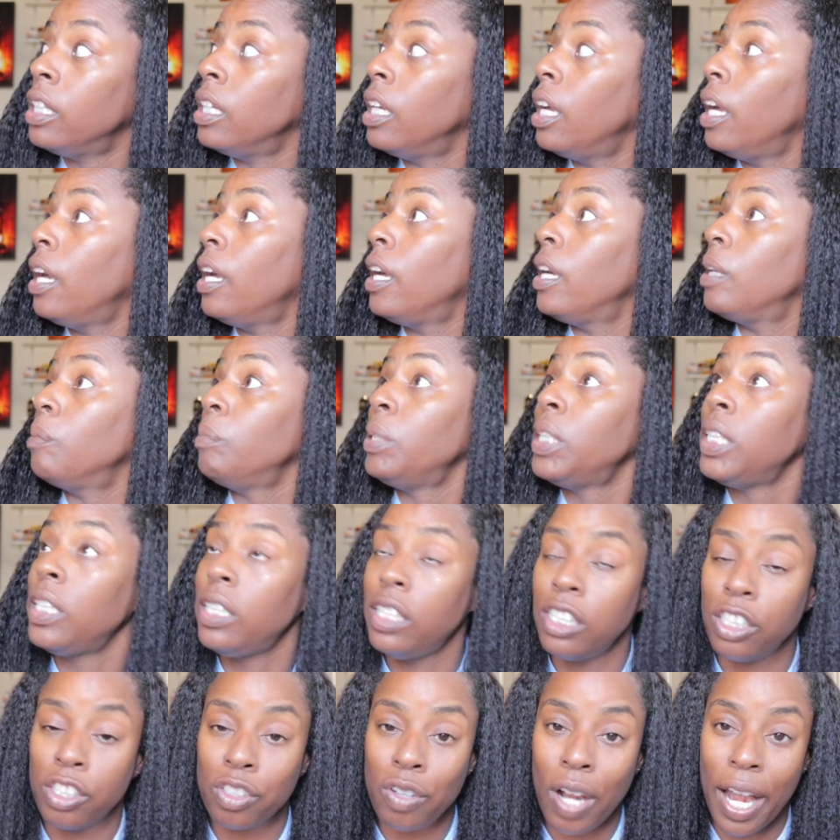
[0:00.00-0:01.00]

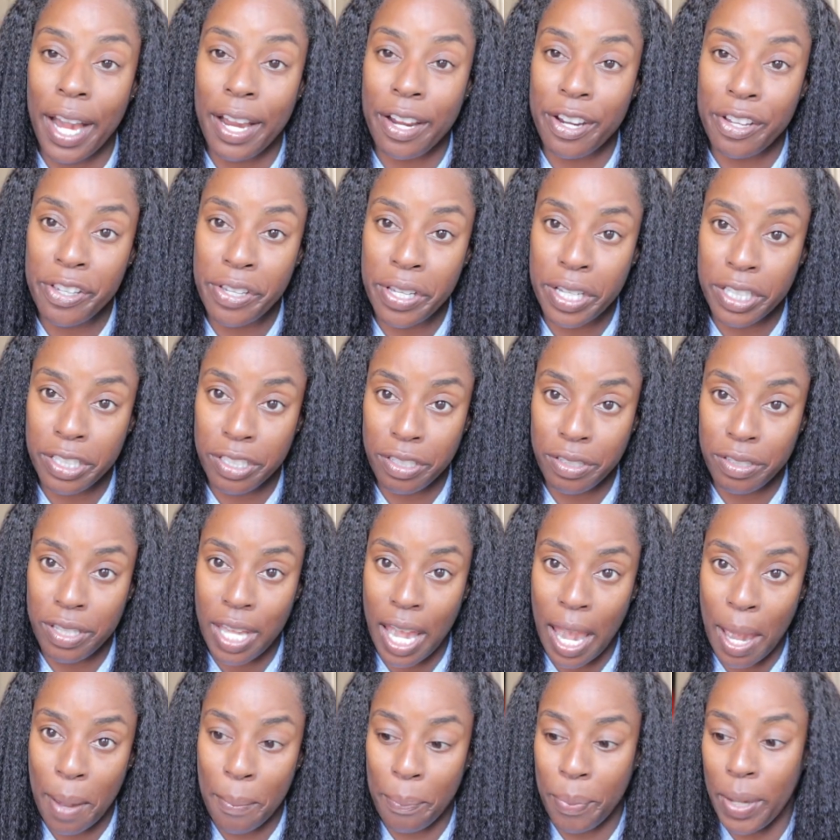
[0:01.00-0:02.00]
hooded dryer, you can do
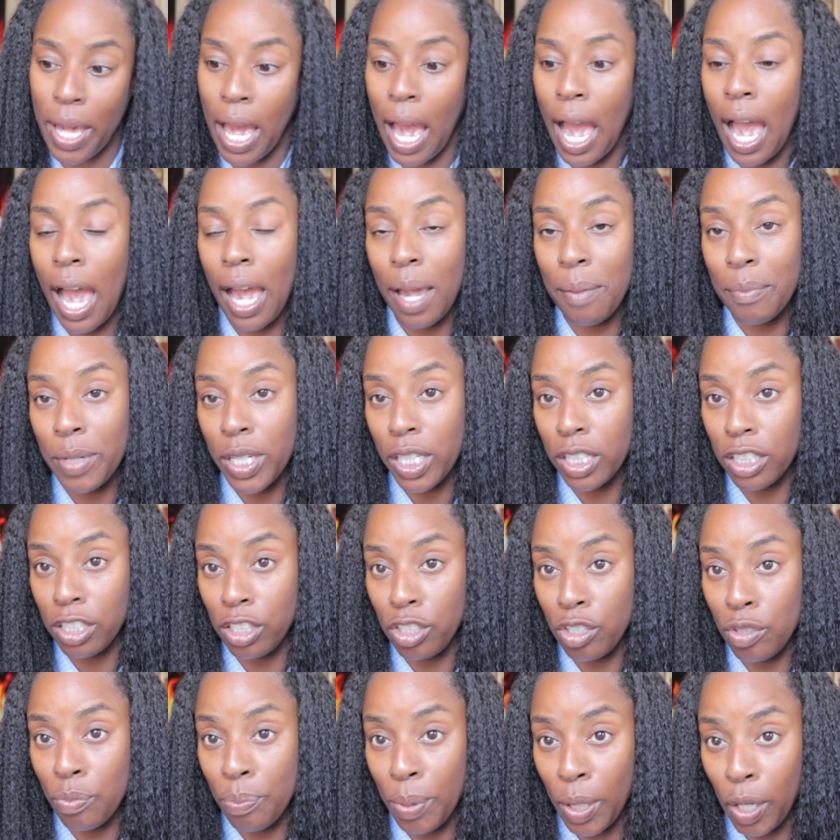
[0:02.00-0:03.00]
that, but I'm gonna
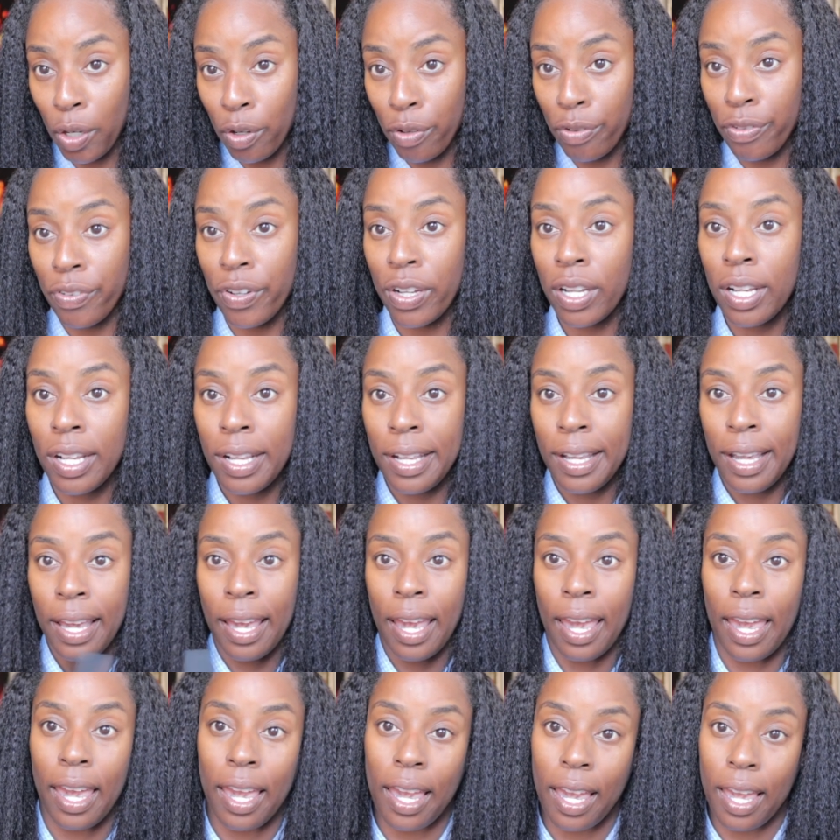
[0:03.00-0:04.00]
do both.
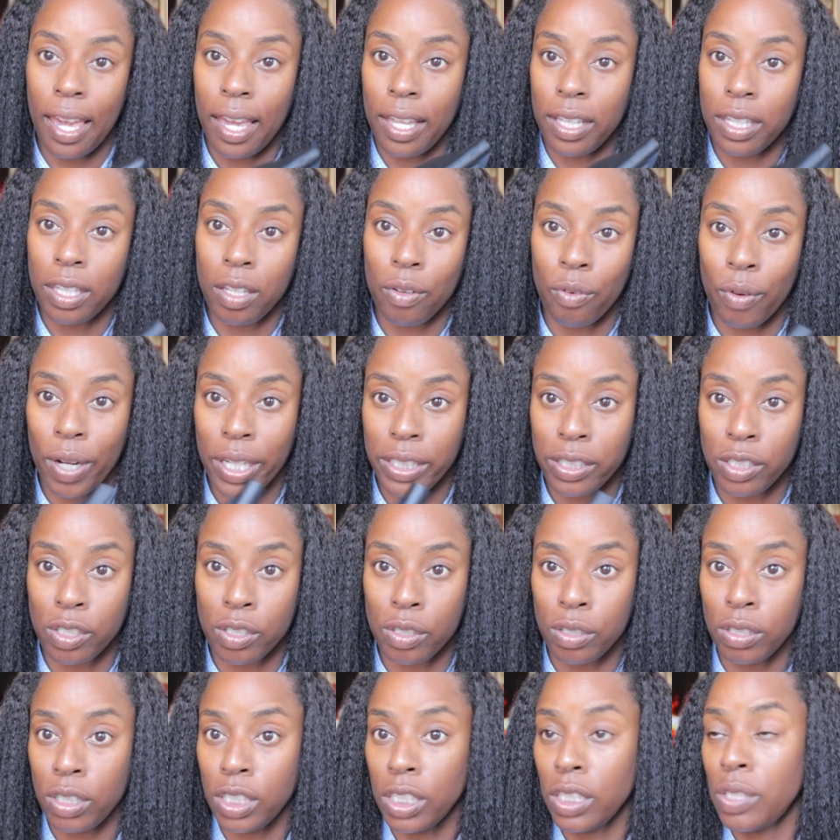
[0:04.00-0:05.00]
And the rest
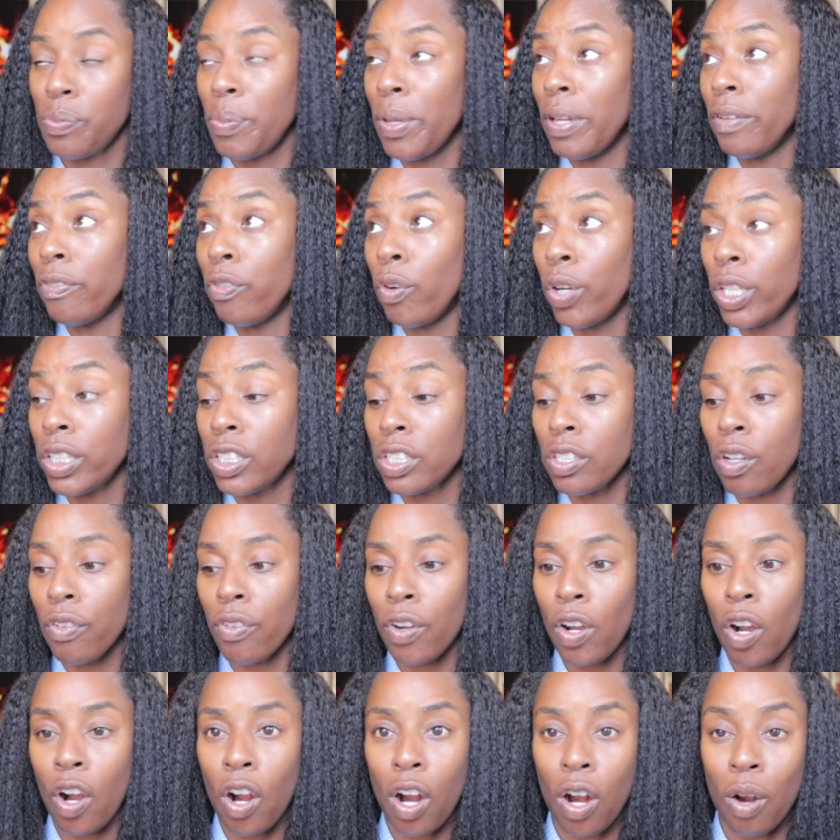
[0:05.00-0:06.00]
will just be a
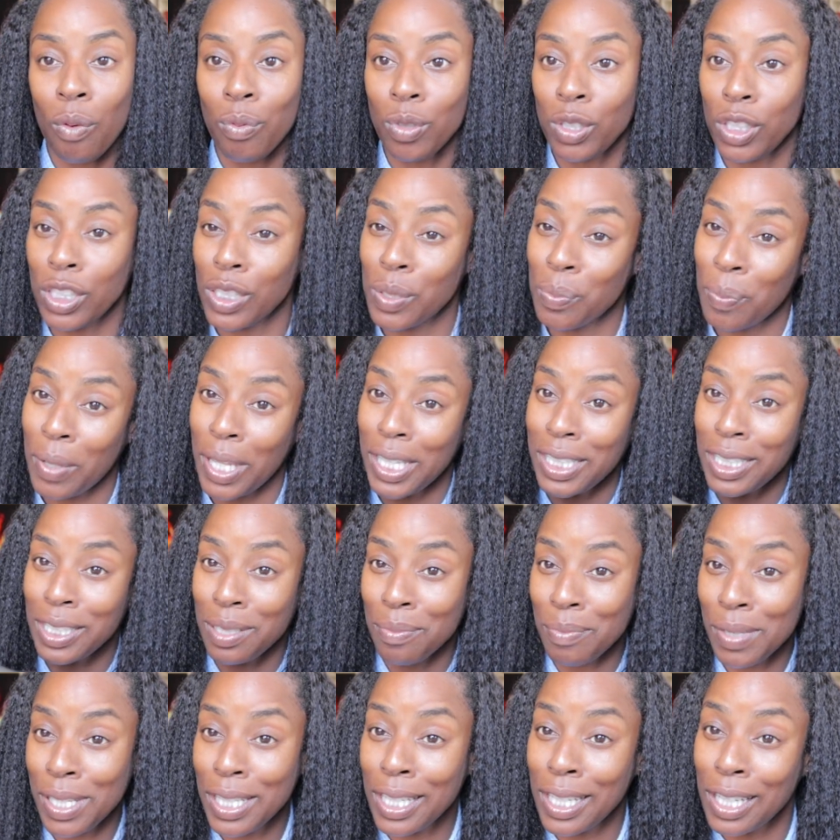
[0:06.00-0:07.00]
voiceover, or we'll just play
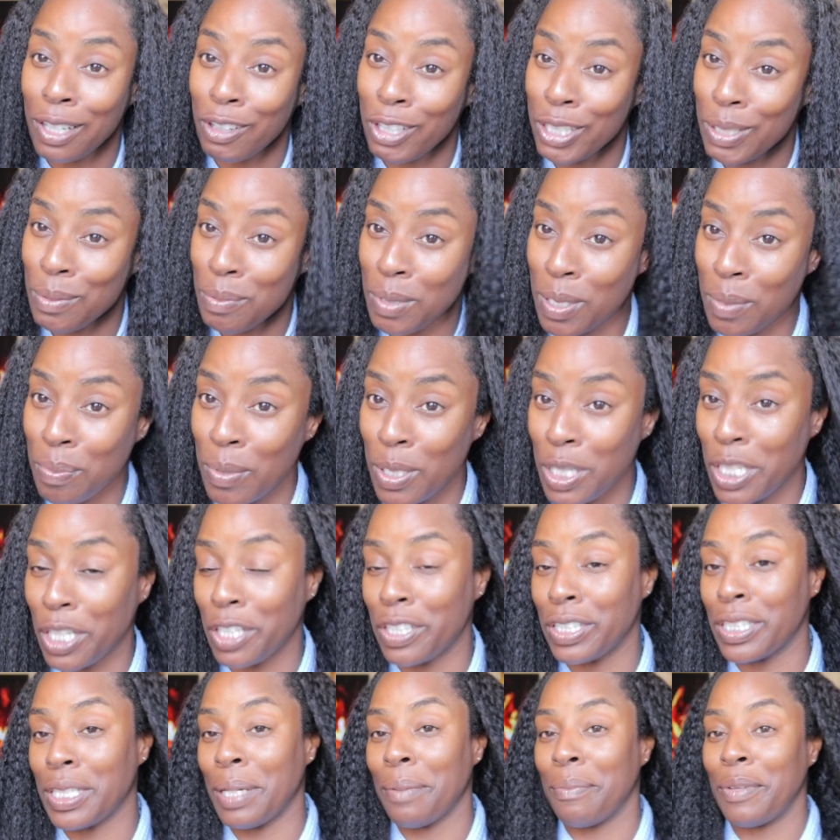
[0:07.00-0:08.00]
some good Christmas music
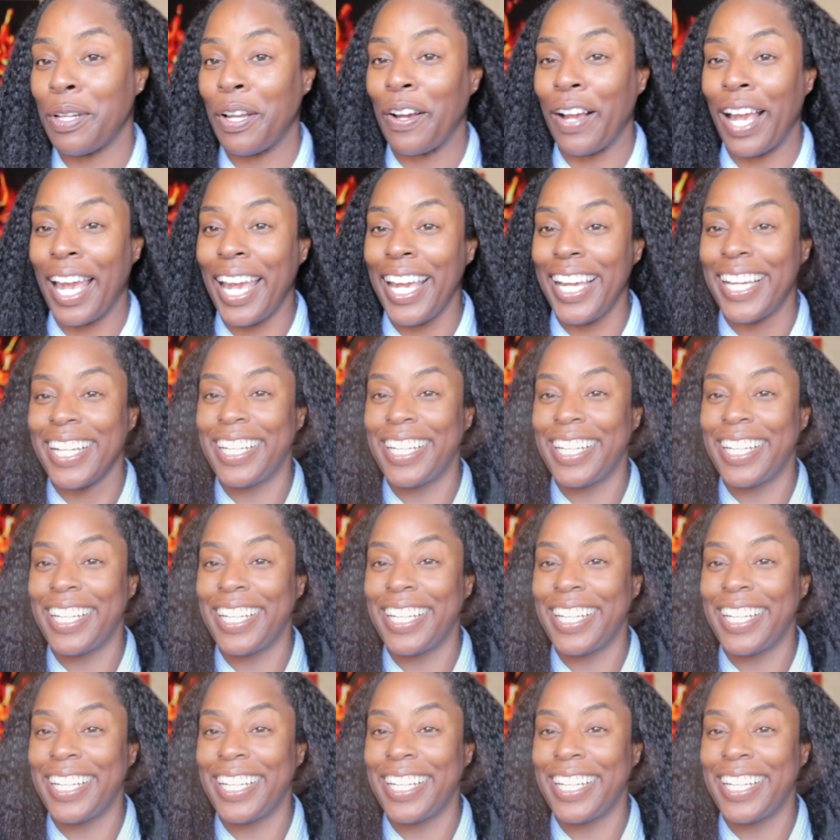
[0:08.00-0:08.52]
or something, okay?